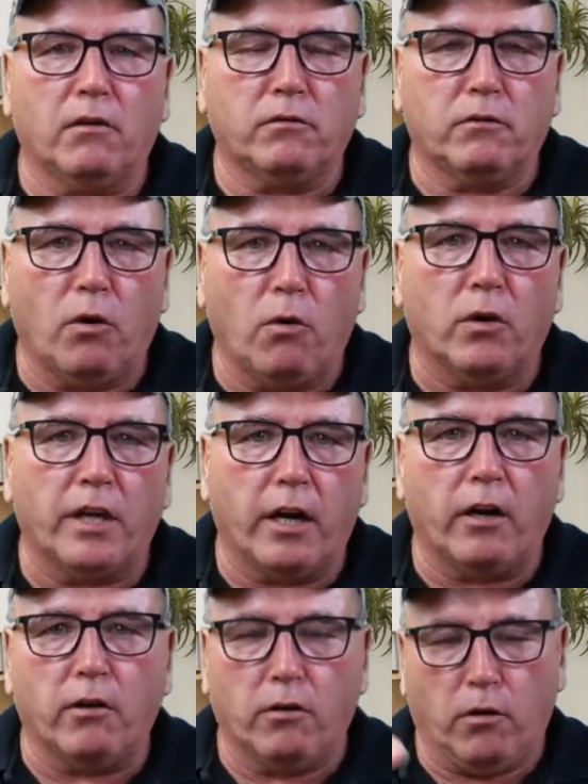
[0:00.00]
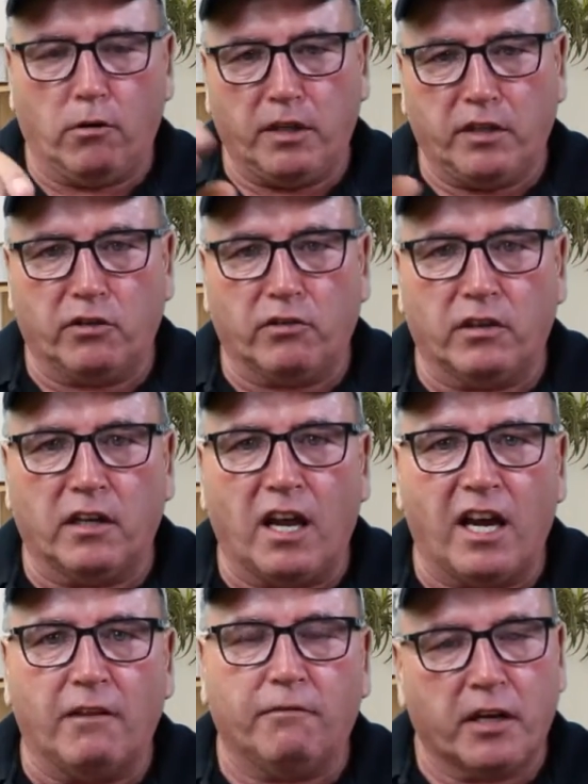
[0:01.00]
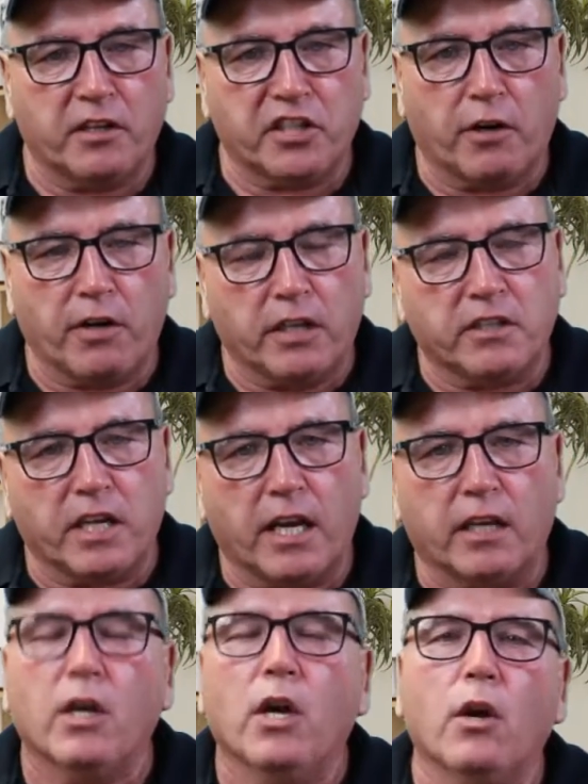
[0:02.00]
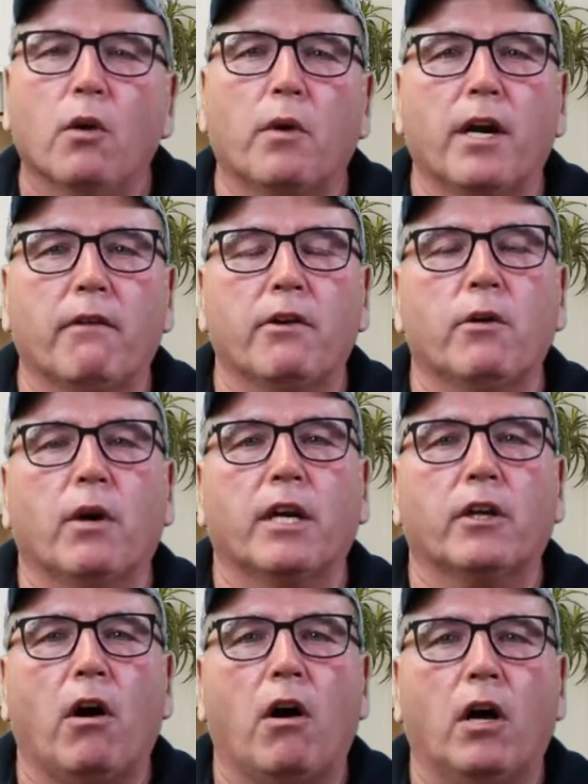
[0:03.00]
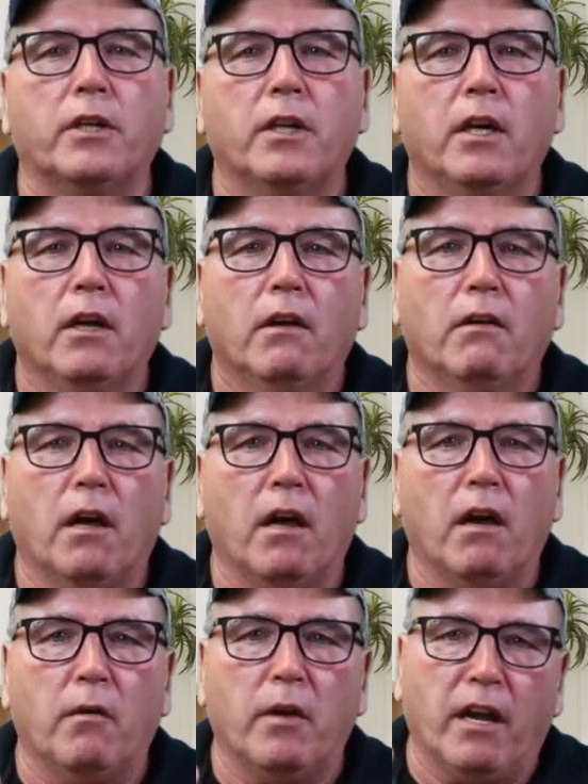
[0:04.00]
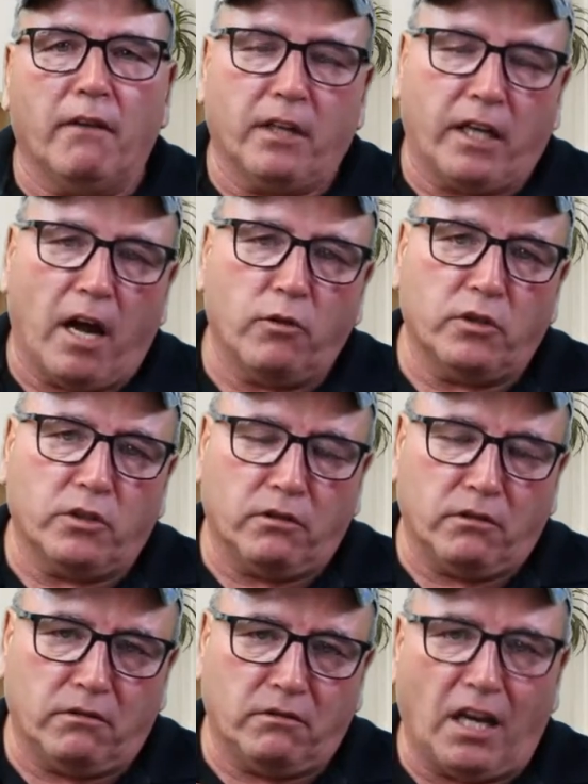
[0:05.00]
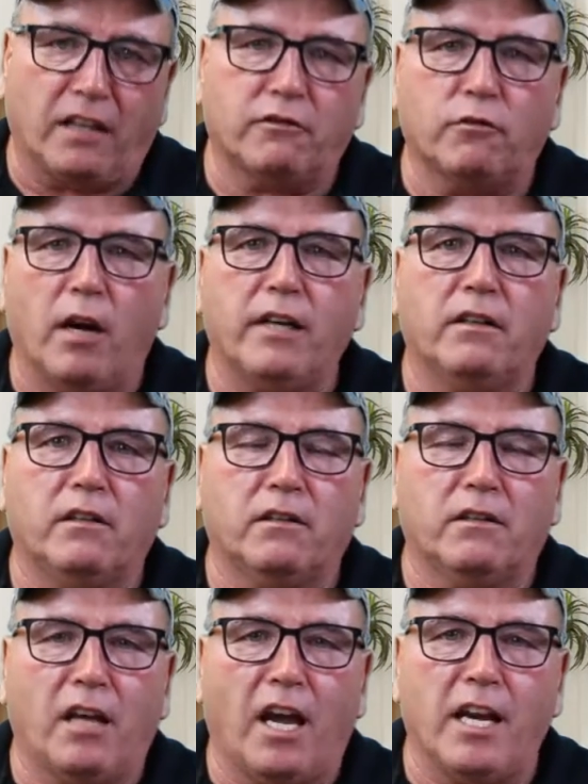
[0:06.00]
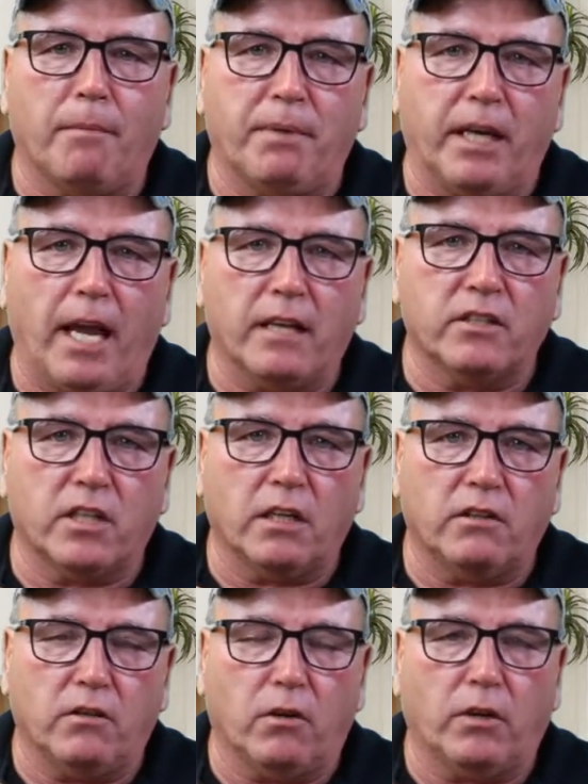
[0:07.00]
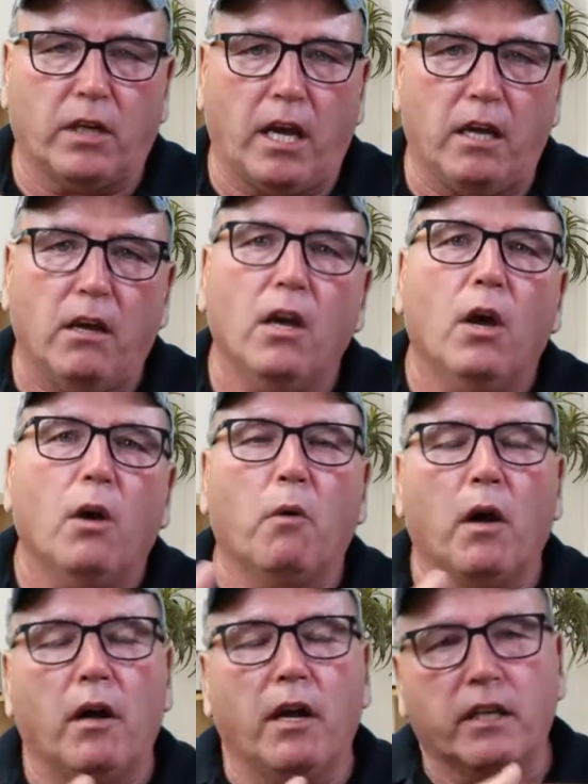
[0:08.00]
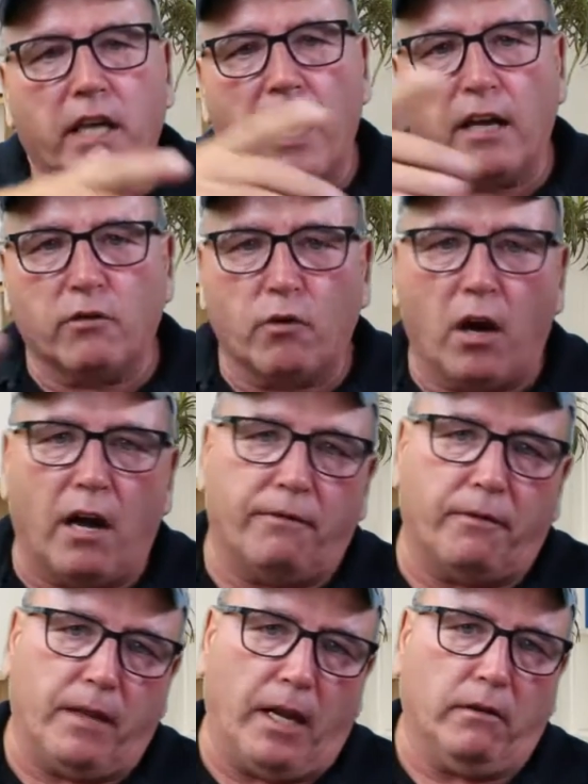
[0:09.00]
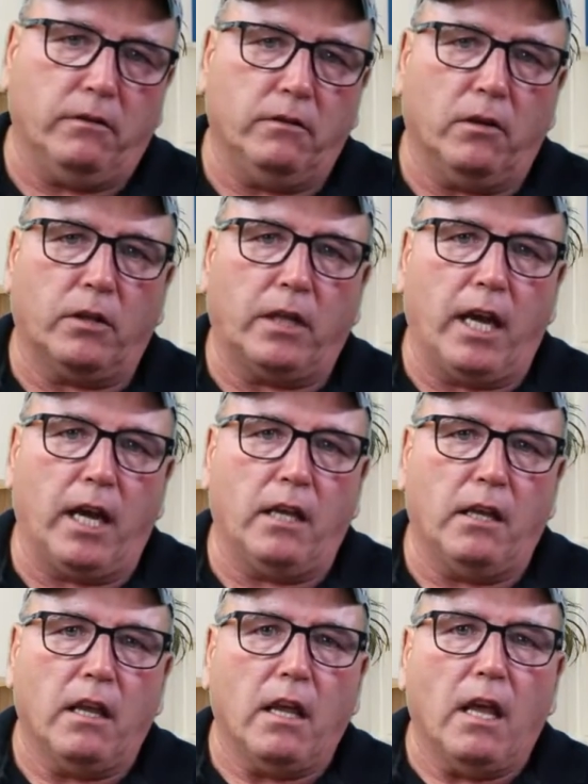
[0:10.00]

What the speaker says: Cold air or return line, fresh air intake, whatever you want to call it. We have the couch tucked right tight up against it, okay? Well, it can't draw from there, okay?